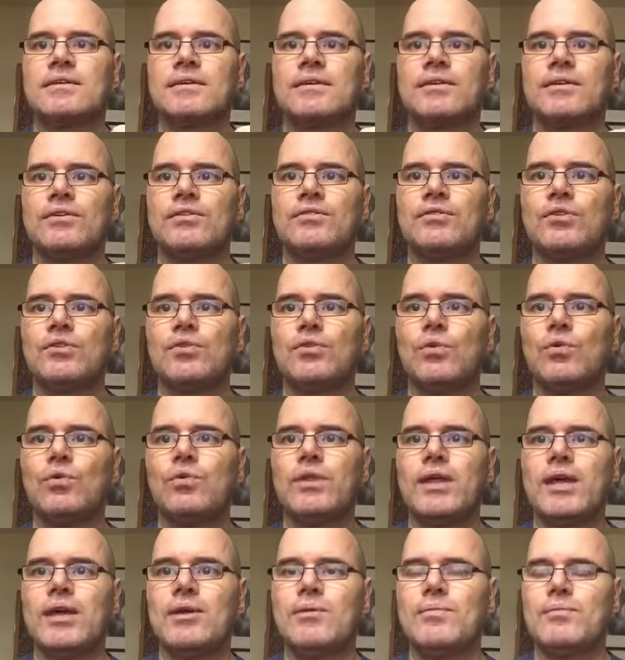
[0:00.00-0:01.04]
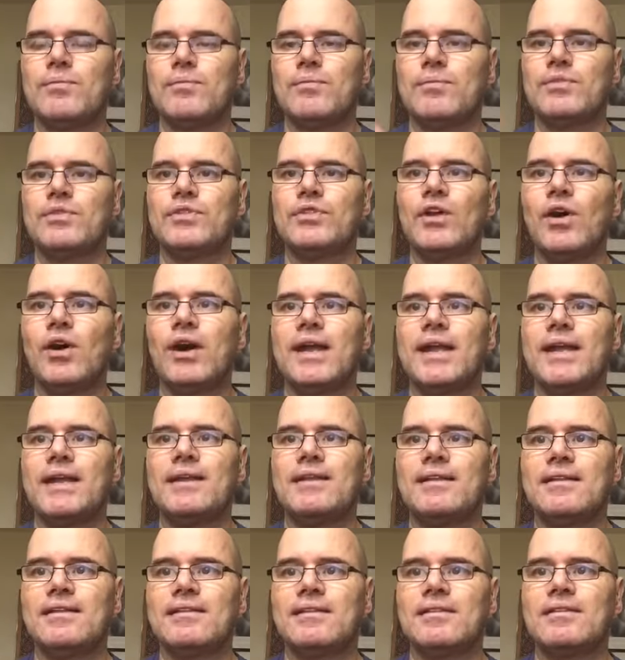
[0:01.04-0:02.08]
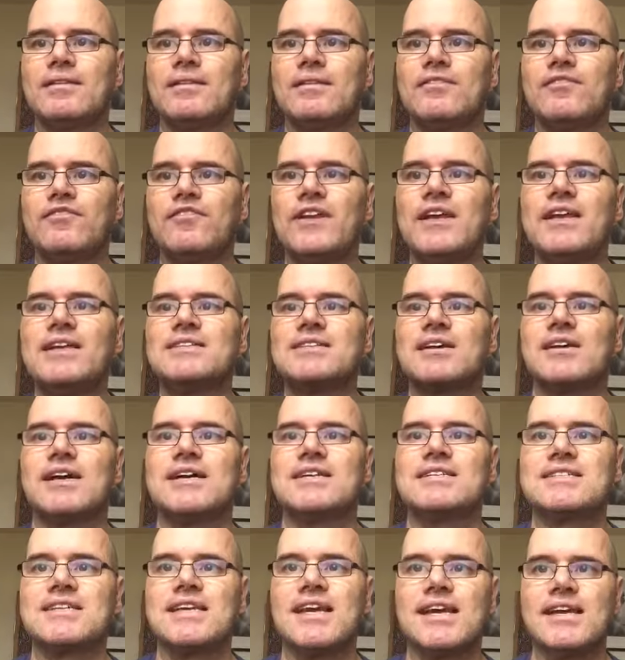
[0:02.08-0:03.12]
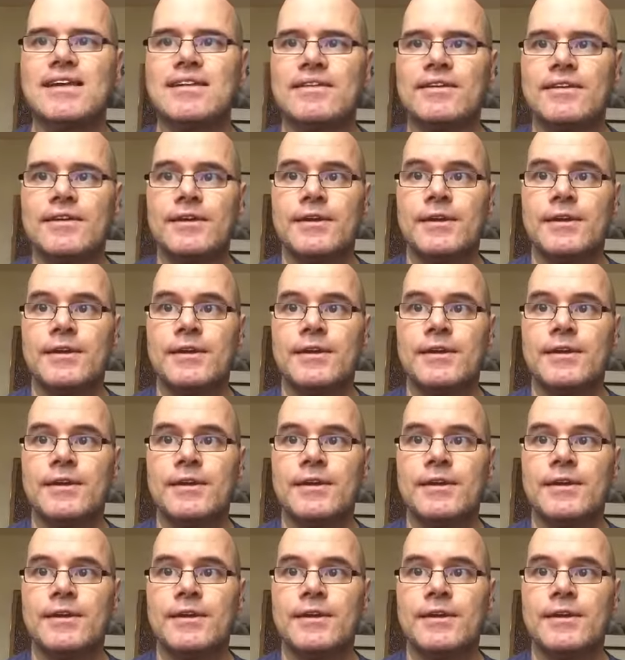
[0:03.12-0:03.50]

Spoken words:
you do all them 9 things that I said